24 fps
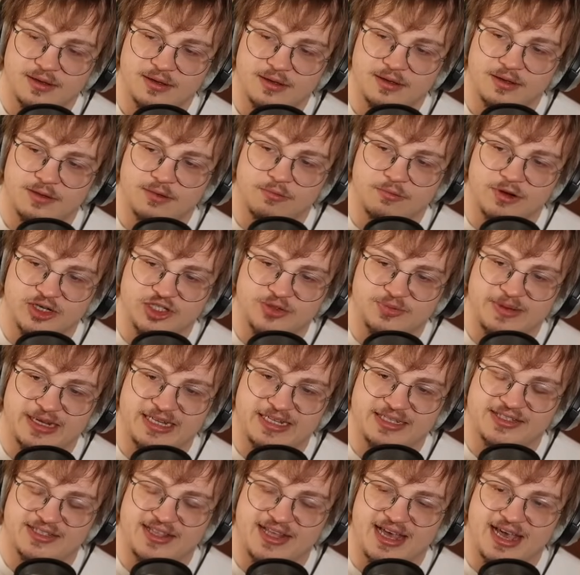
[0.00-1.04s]
which
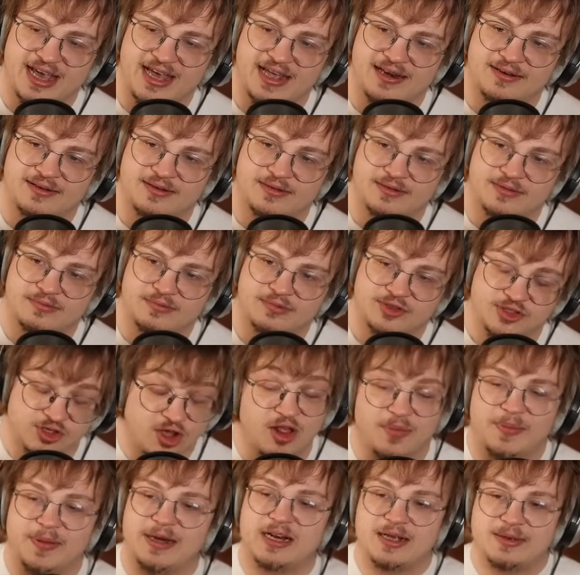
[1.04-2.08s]
means that
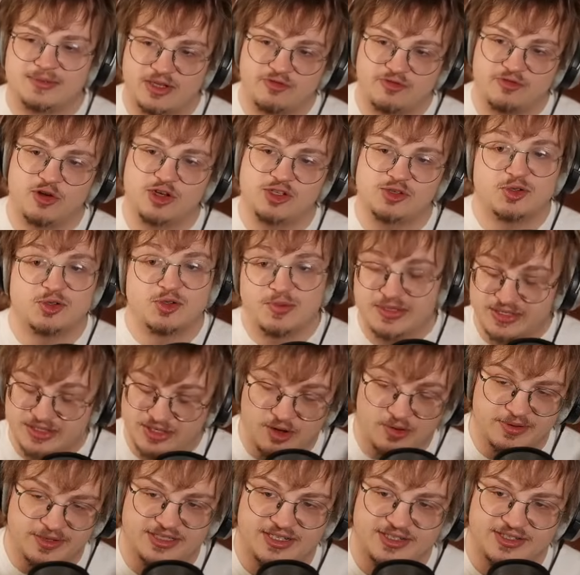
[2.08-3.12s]
Scolipede comes in first, which means it
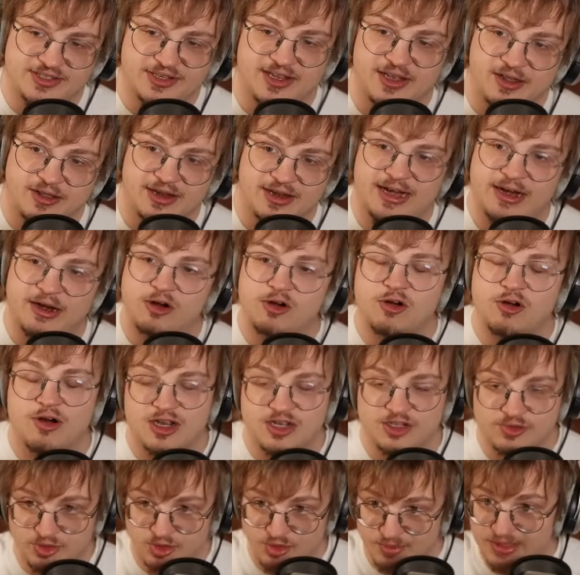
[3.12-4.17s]
always sees kill on
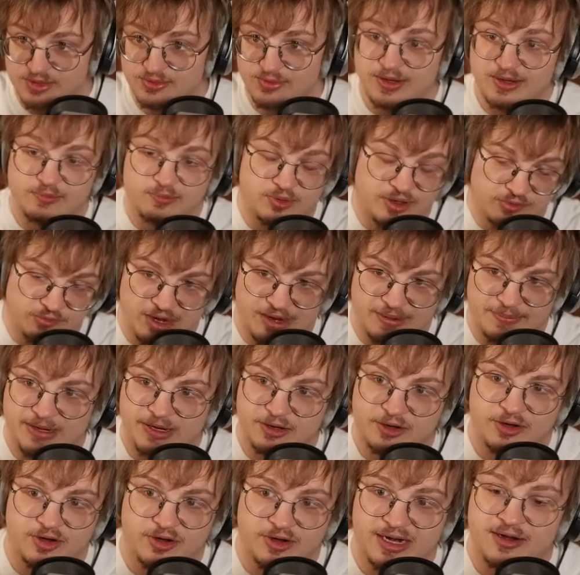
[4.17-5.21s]
Heracross, which means we can bring
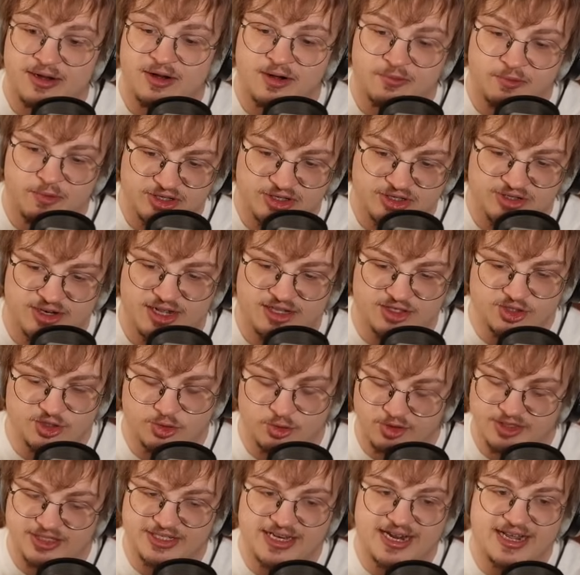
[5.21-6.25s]
Rhyperior in on what is not
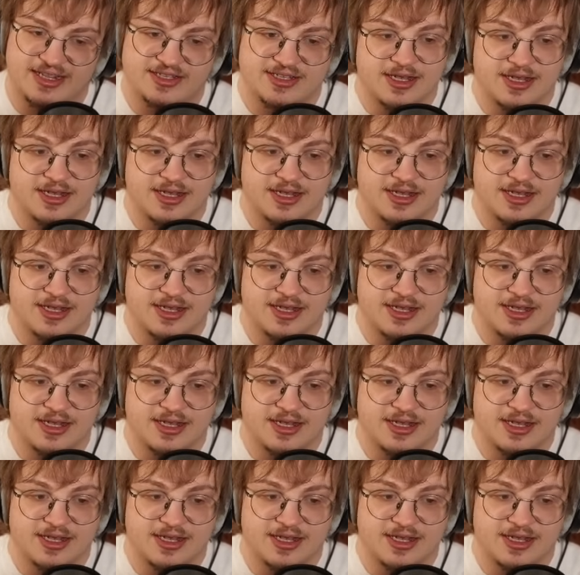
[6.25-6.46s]
Swords Dance,